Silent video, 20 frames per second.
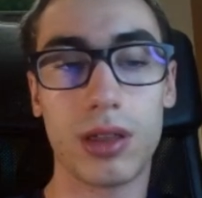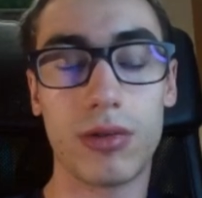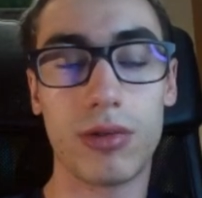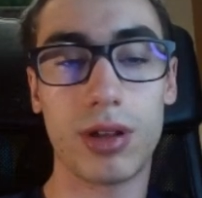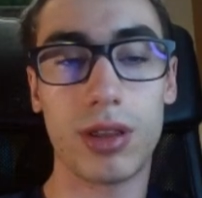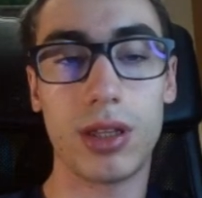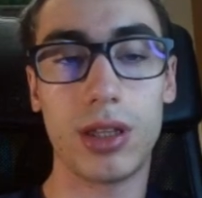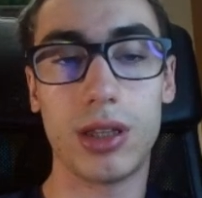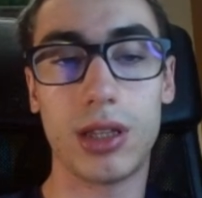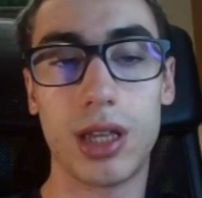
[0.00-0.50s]

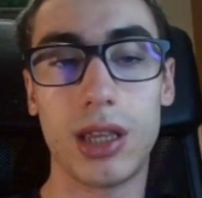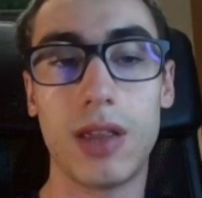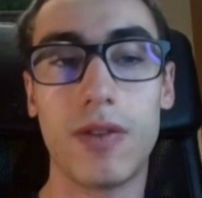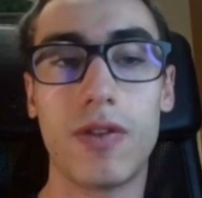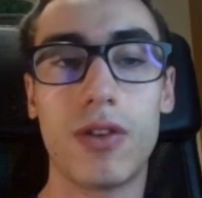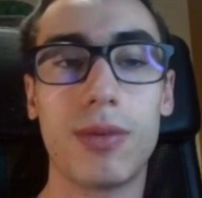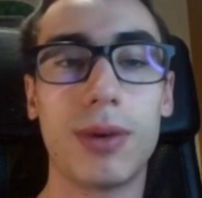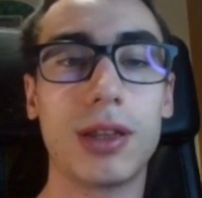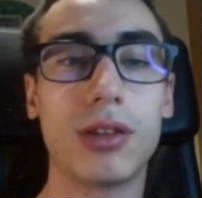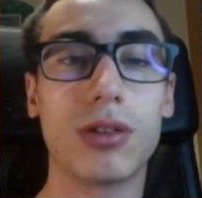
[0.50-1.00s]
threatening
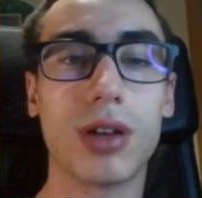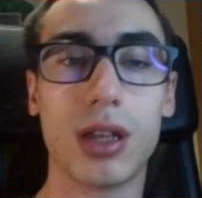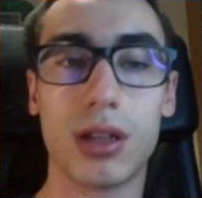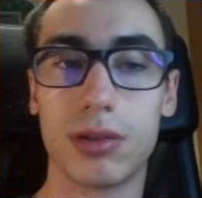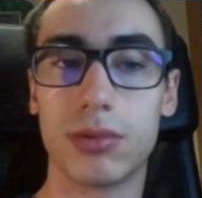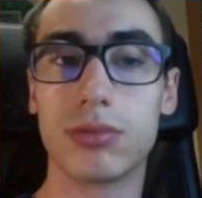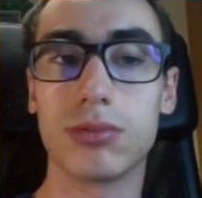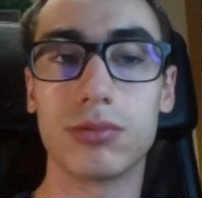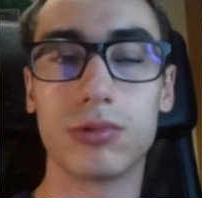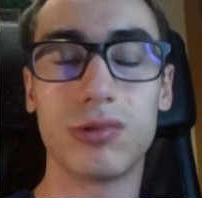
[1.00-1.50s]
94, but
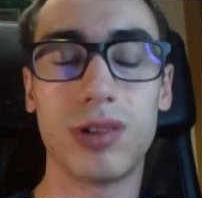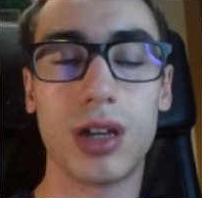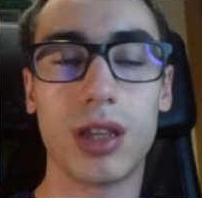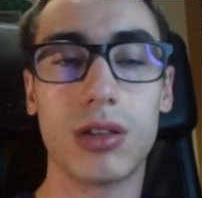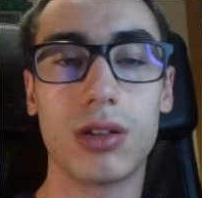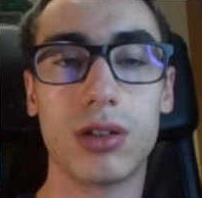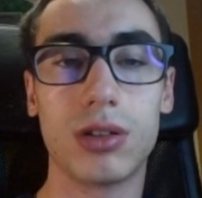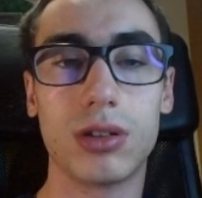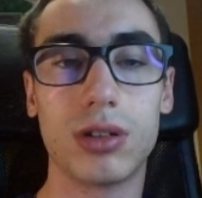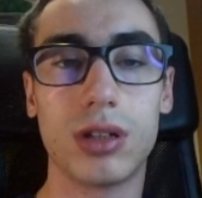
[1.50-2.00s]
okay,
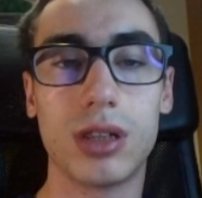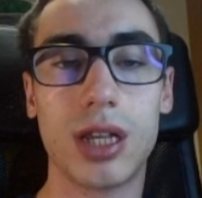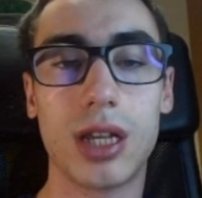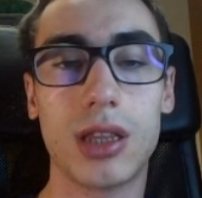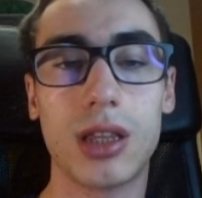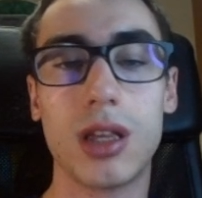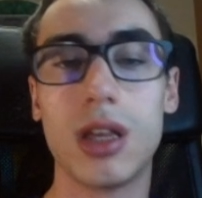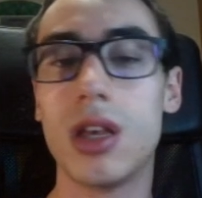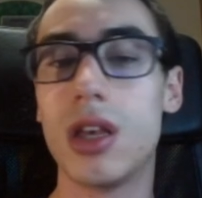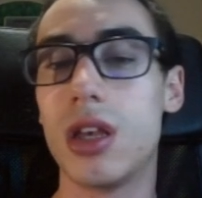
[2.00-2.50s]
white control
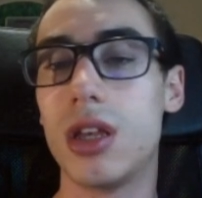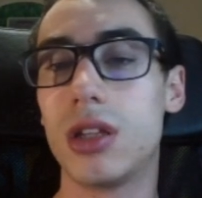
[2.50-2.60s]
that.